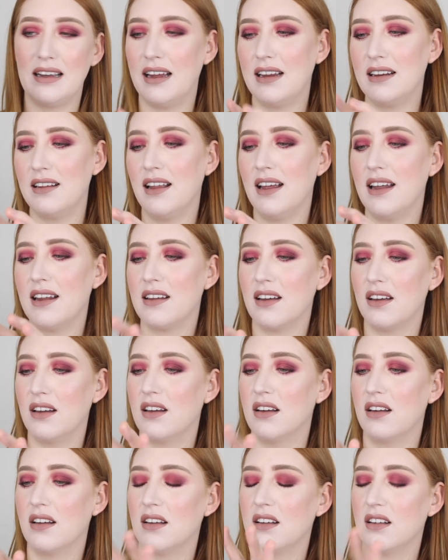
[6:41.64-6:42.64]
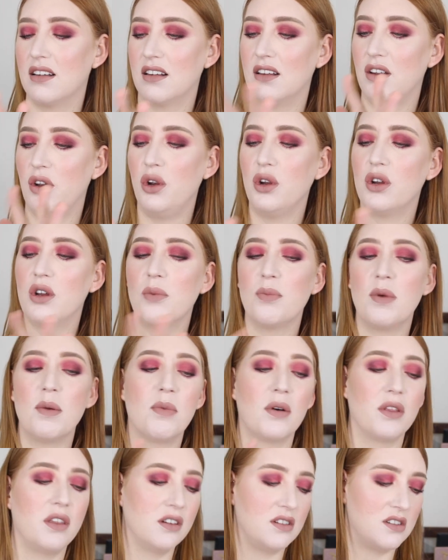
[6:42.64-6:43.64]
And like, who can be
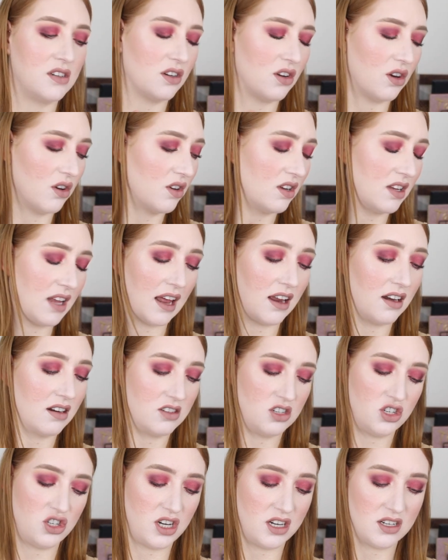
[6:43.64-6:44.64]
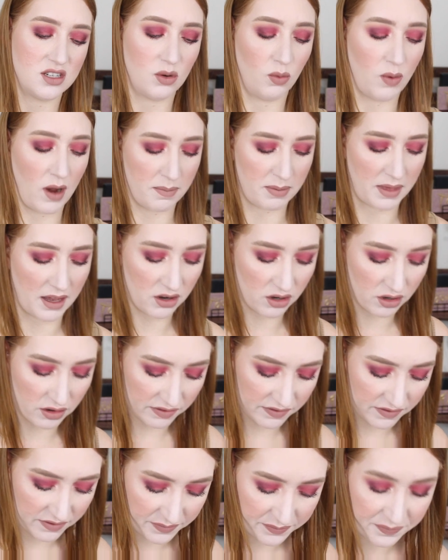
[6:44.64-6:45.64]
bothered to go get shit to wipe that
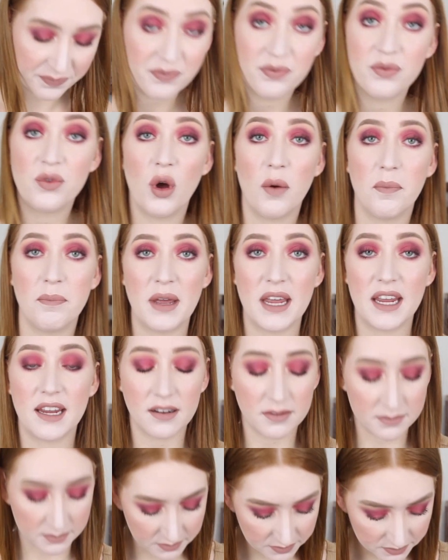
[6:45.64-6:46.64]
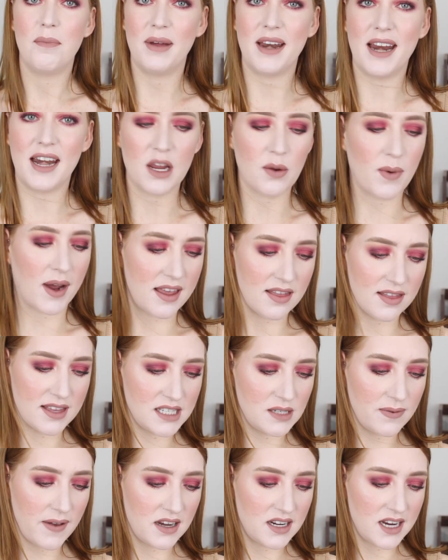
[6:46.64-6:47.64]
off? Not me. But anyway,
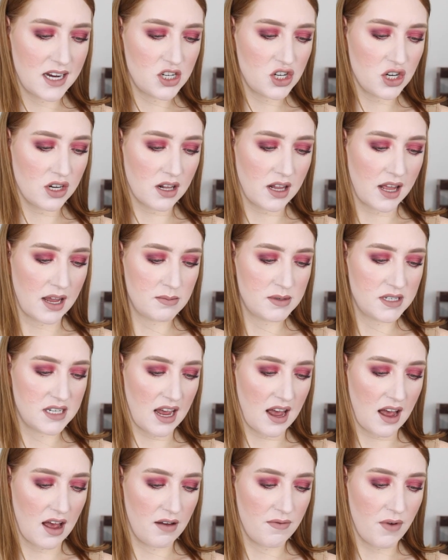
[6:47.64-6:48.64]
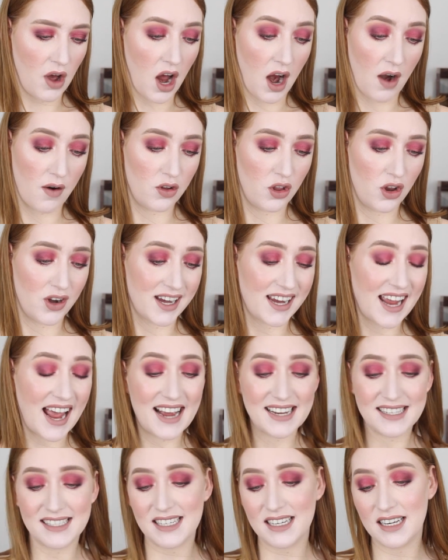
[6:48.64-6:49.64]
this foundation claims to have hyaluronic
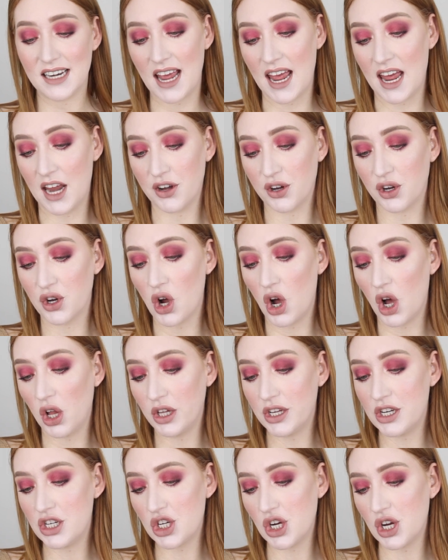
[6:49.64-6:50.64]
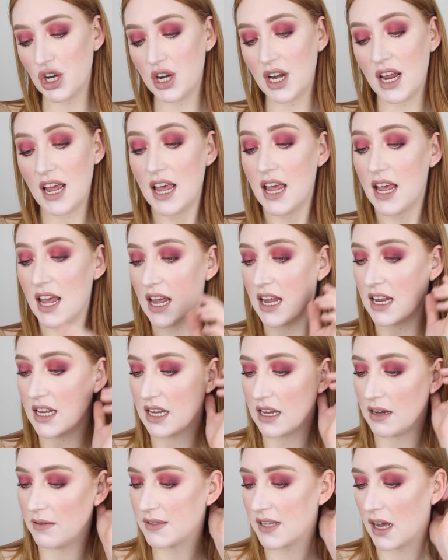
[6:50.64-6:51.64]
acid and collagen. It
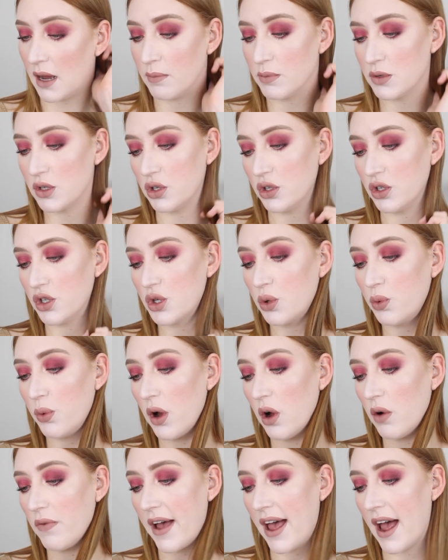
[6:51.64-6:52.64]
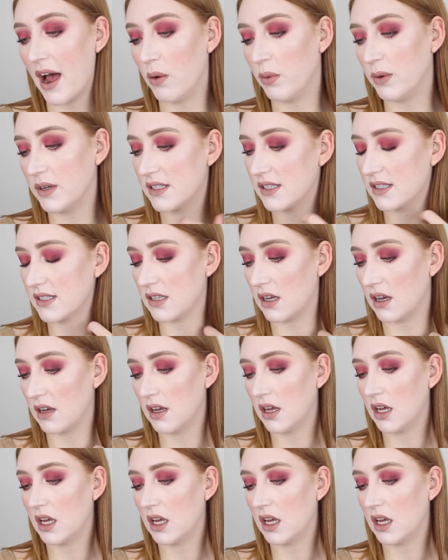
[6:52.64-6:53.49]
gives up to 12 hours